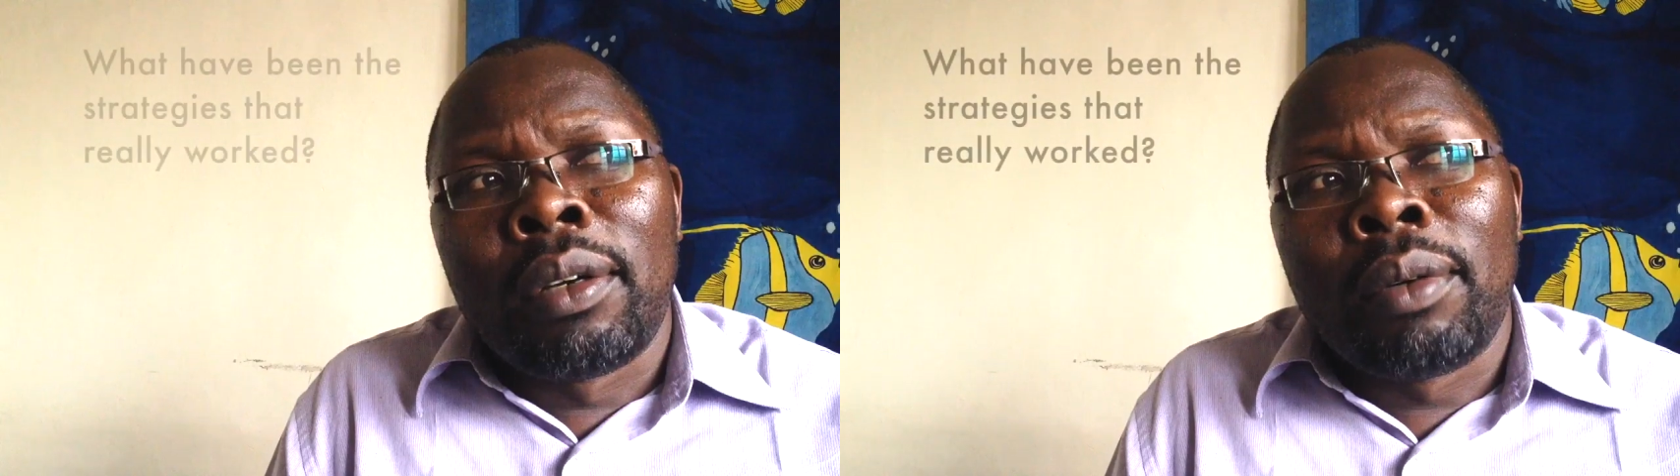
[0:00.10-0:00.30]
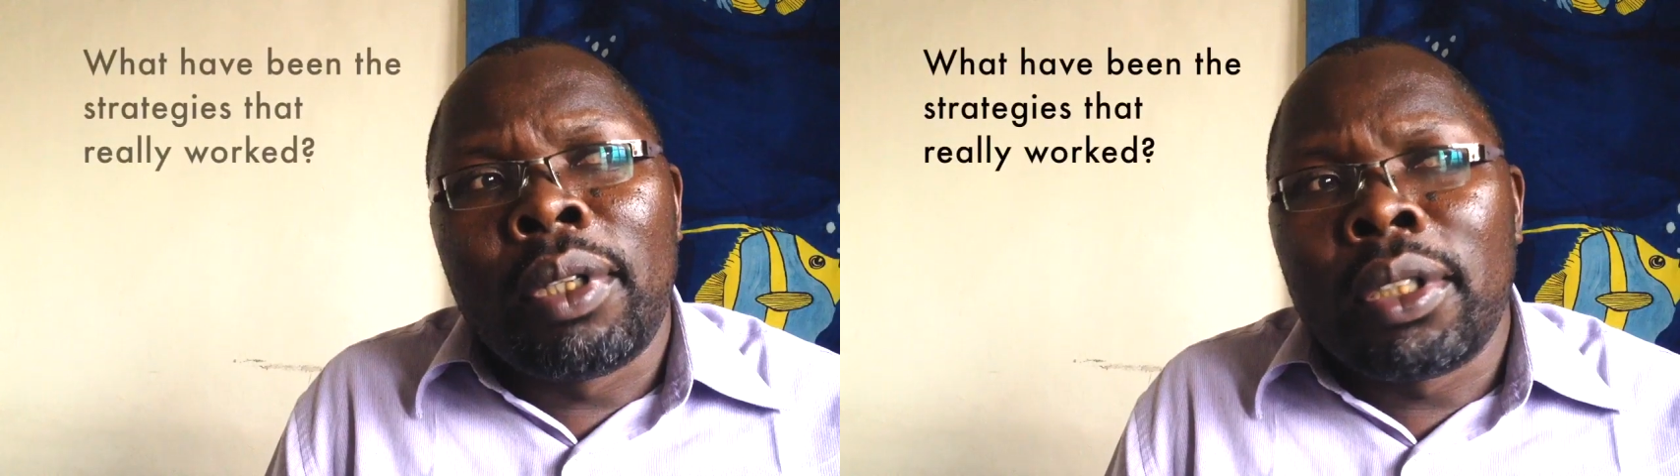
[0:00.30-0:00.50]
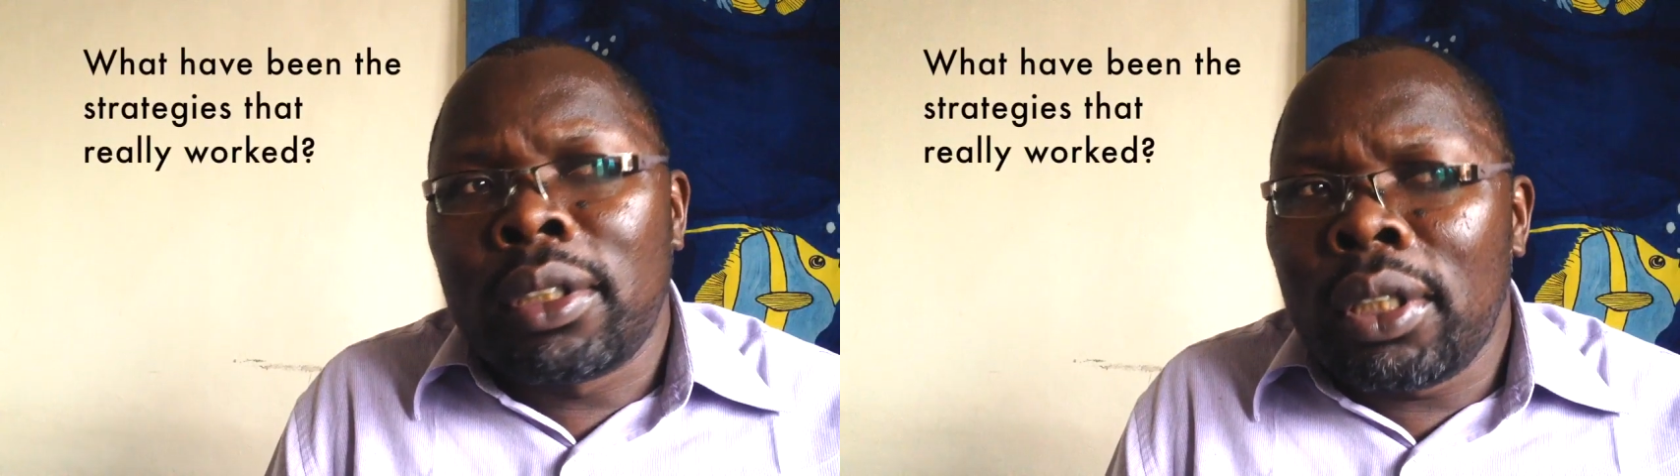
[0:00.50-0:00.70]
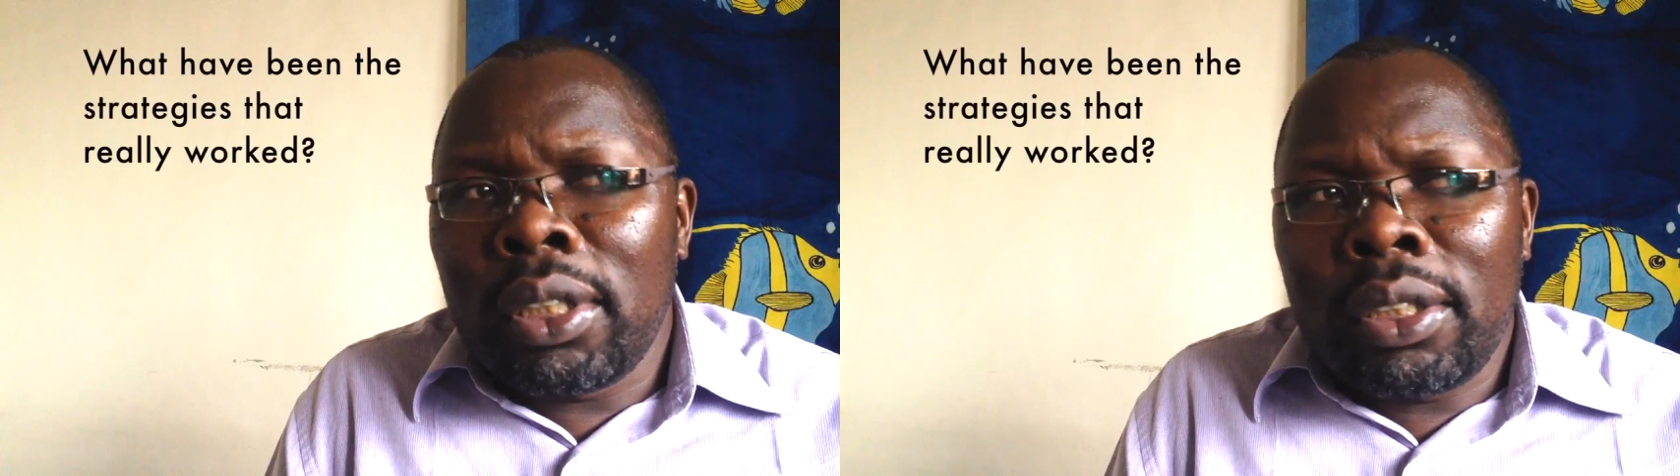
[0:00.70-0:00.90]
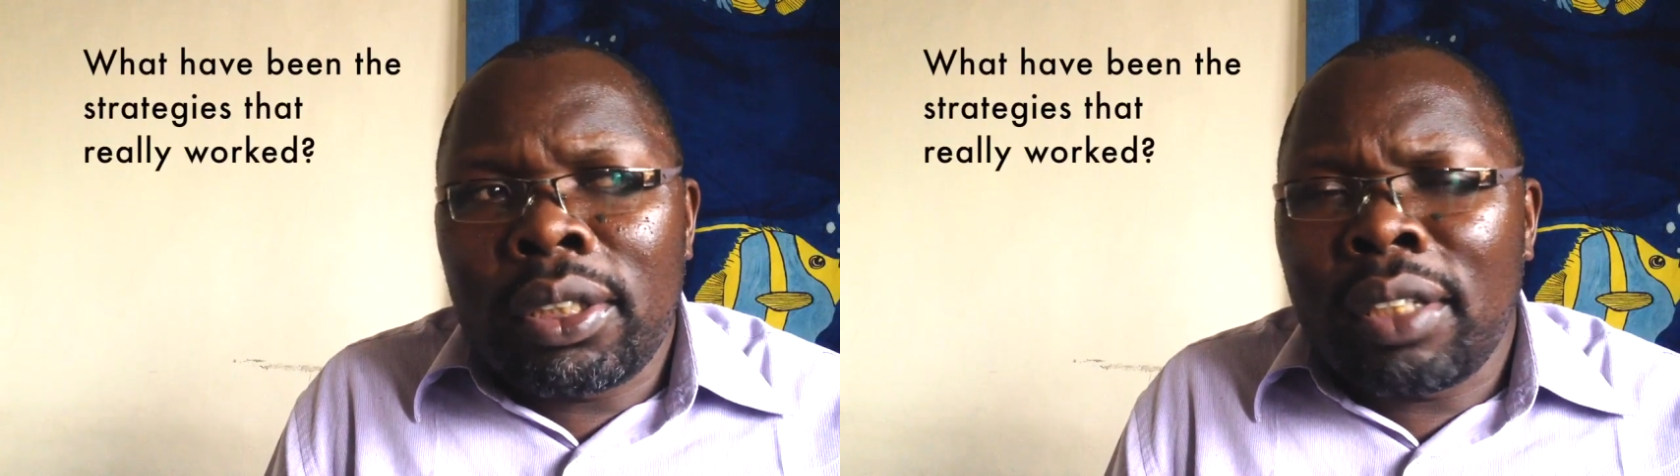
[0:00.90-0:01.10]
Well, the
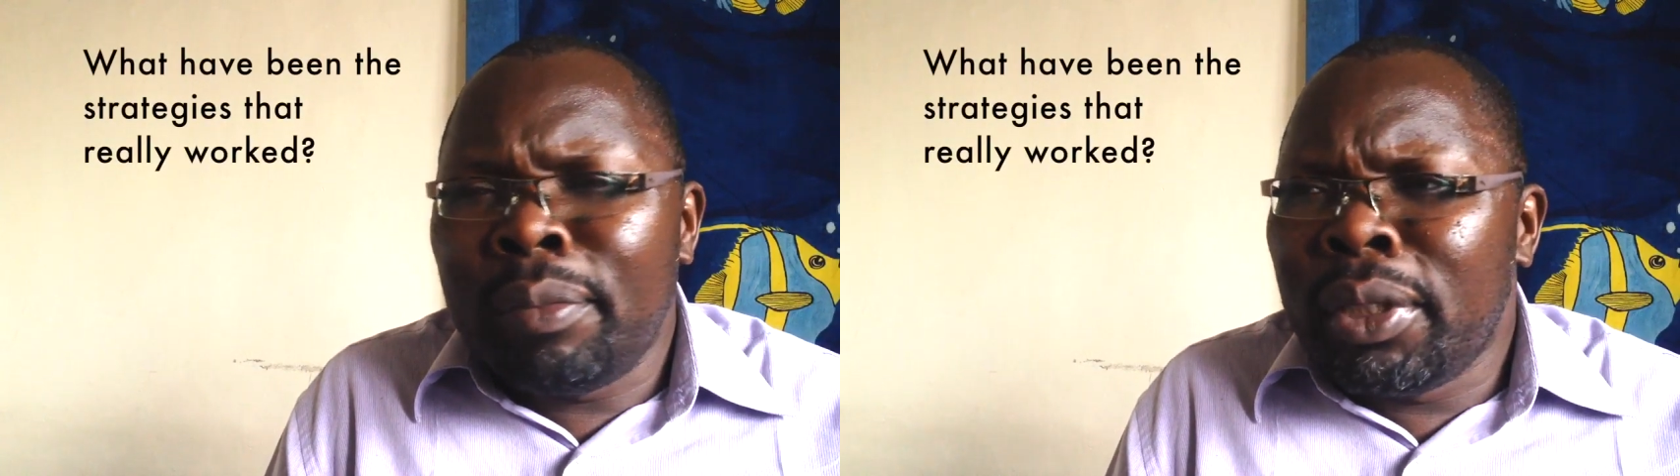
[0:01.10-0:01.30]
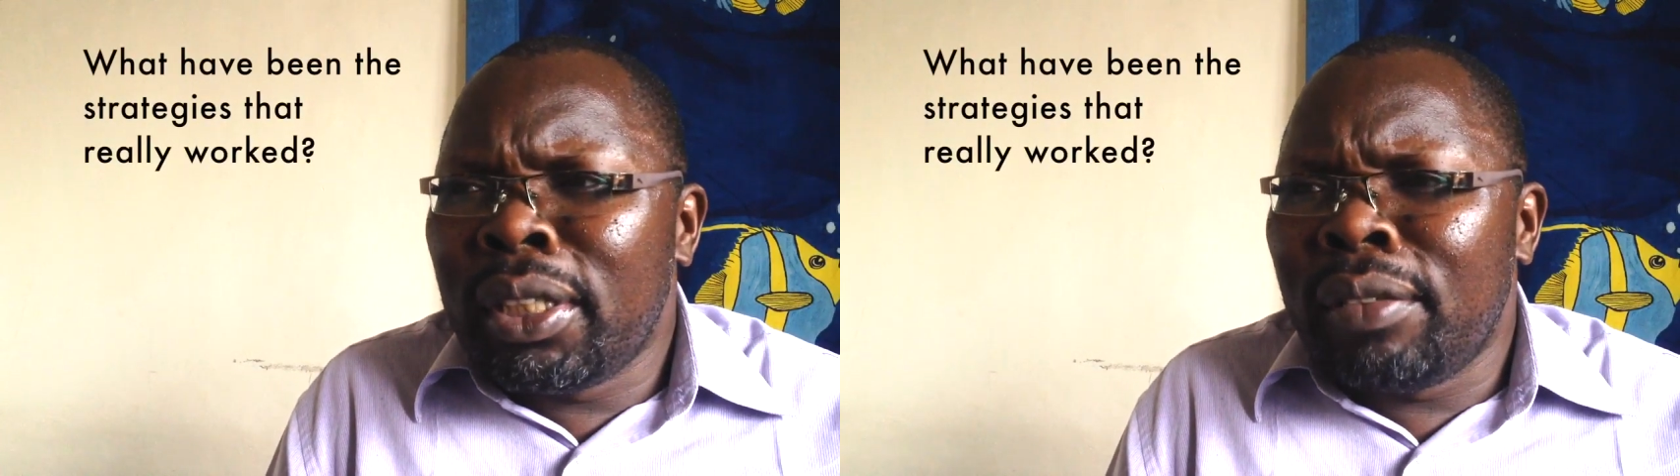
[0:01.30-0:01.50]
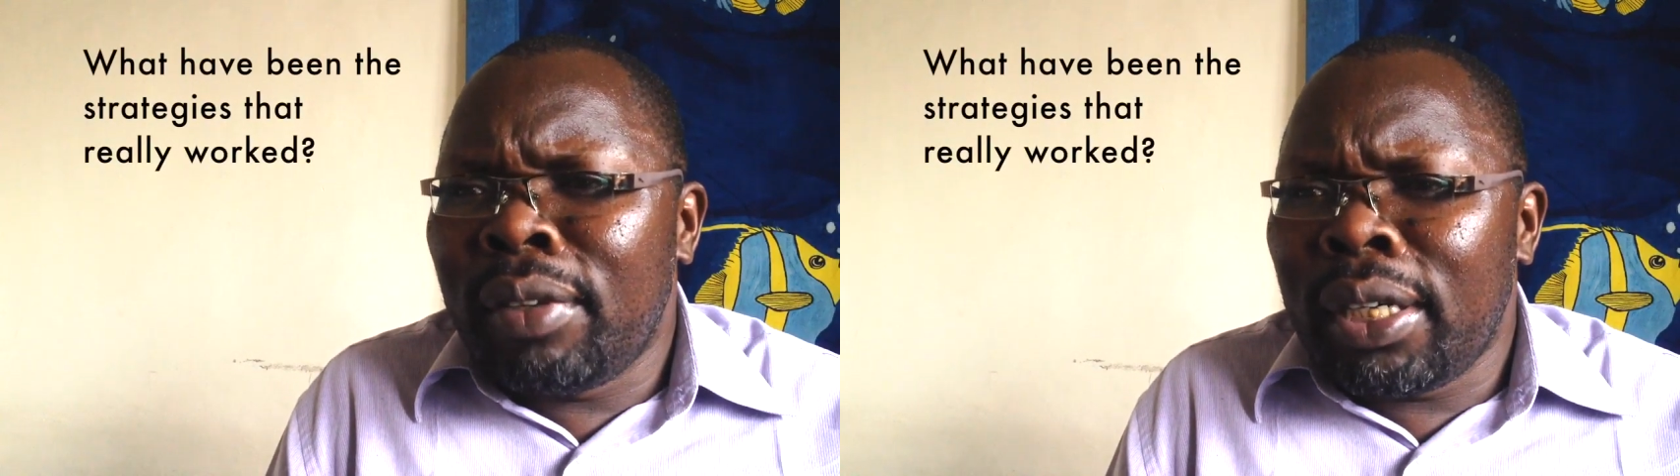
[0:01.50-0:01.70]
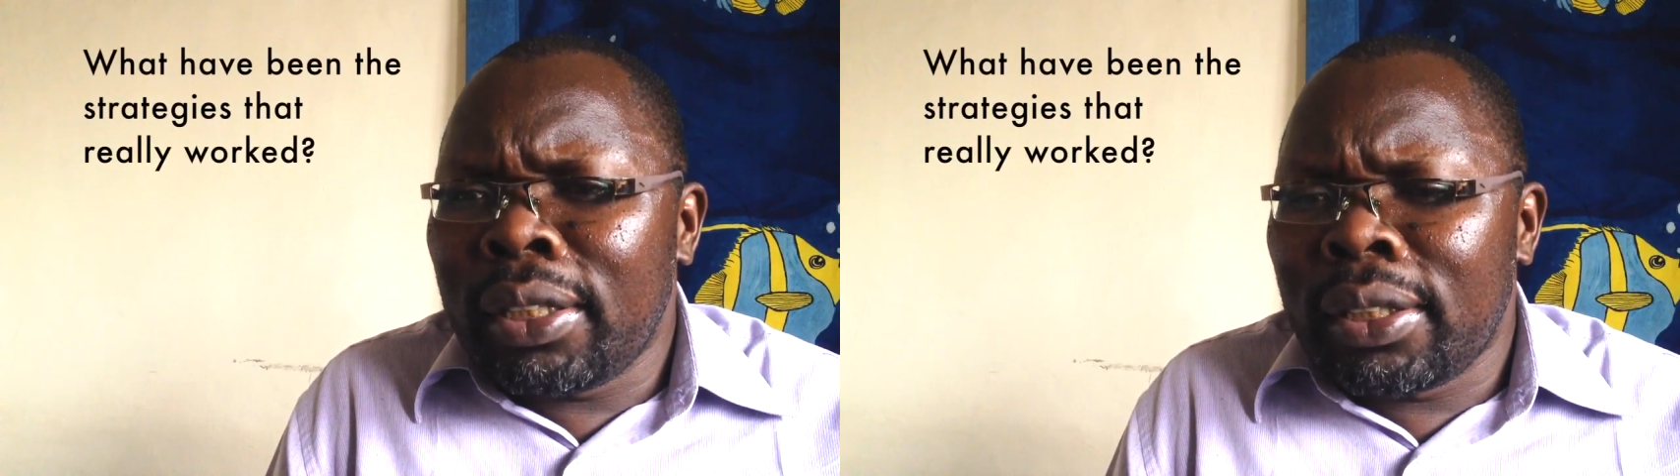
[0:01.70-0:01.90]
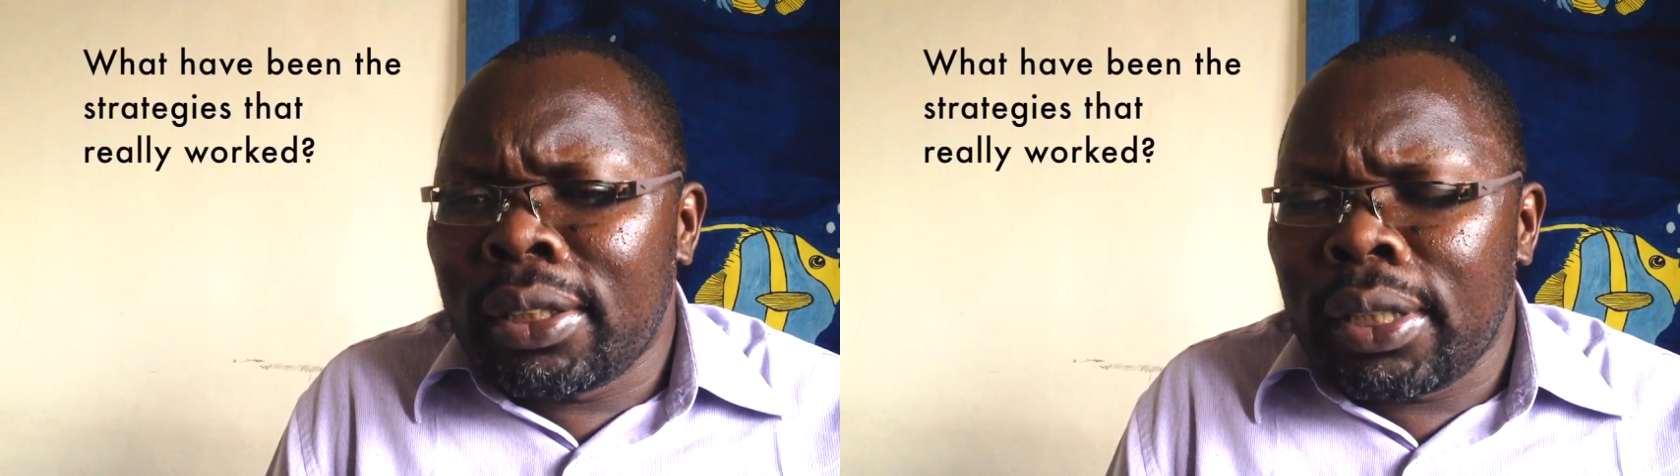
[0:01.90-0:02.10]
strategies have been
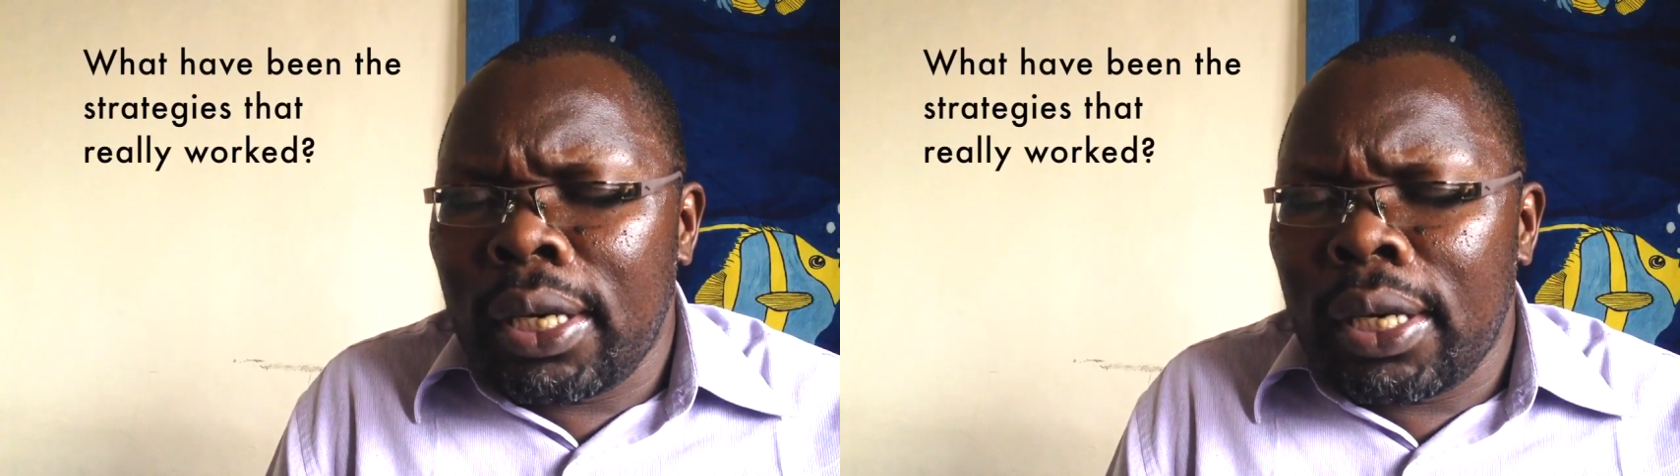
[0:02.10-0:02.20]
diverse.